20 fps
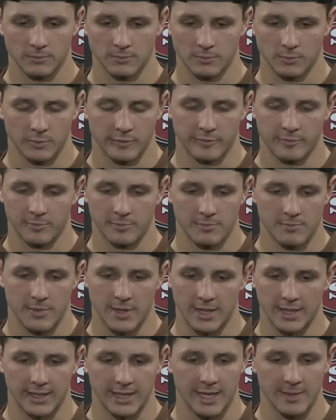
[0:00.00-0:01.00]
we've
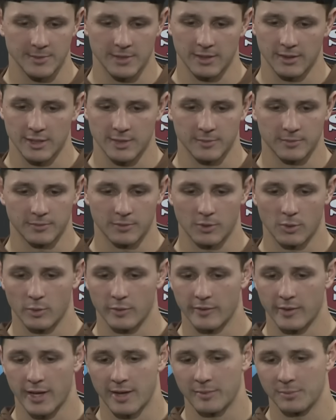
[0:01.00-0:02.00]
been in games like this before.
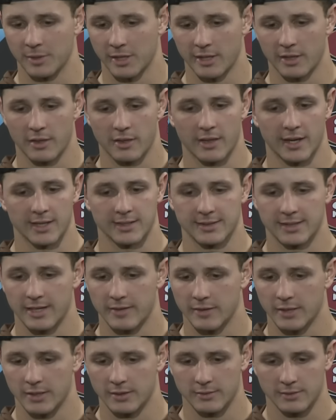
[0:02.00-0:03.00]
We've had to play on
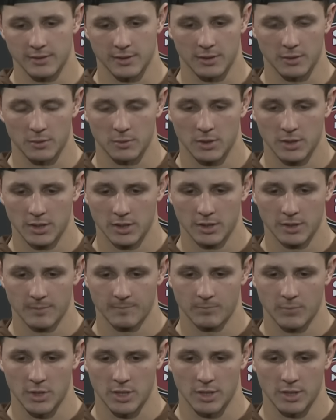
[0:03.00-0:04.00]
Thanksgiving, so
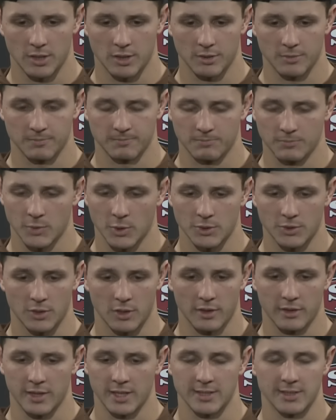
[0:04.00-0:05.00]
um, those are
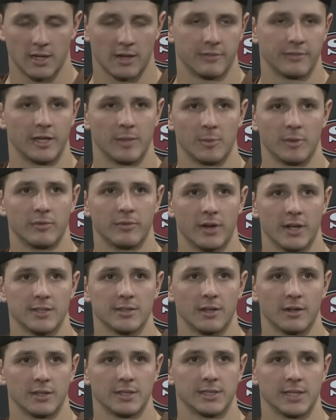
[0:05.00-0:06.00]
all things that our family and
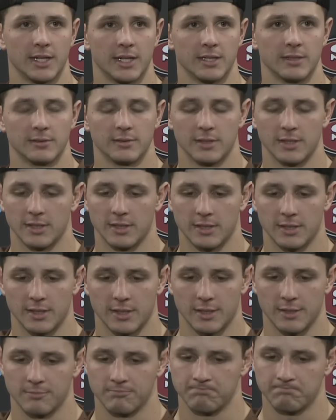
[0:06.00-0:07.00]
friends understand. And
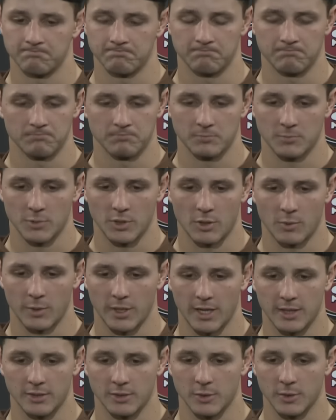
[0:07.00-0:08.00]
um, you know, we
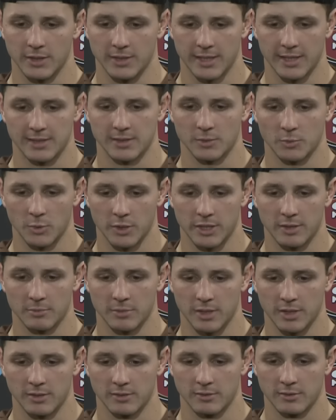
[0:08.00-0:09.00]
got to do what it takes to win,
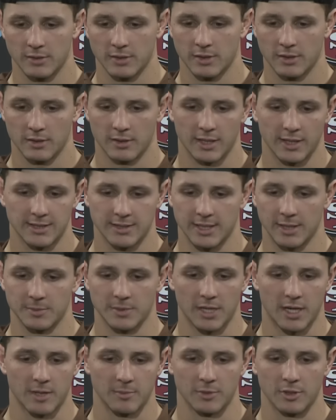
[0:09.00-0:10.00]
but at the same
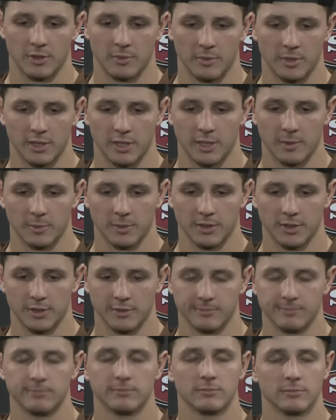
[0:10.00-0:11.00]
time, you know, being able
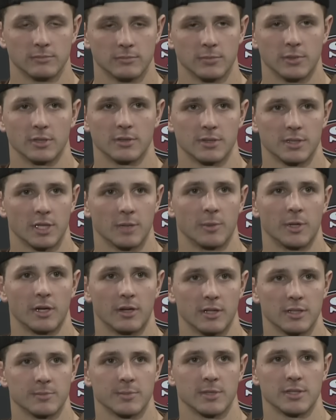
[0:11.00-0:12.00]
to you know celebrate
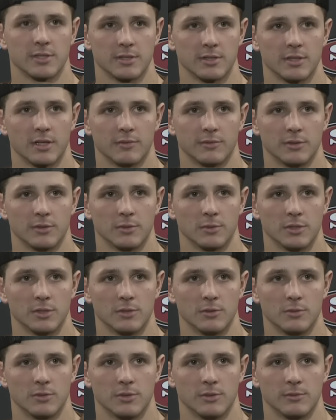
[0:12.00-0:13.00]
Christmas and stuff too is
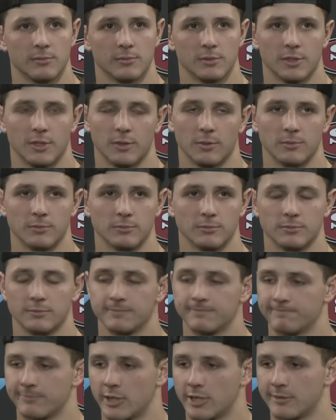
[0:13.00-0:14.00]
huge. So,
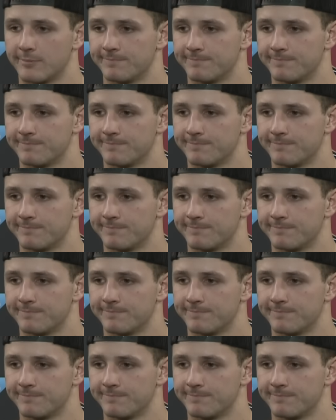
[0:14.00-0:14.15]
yeah.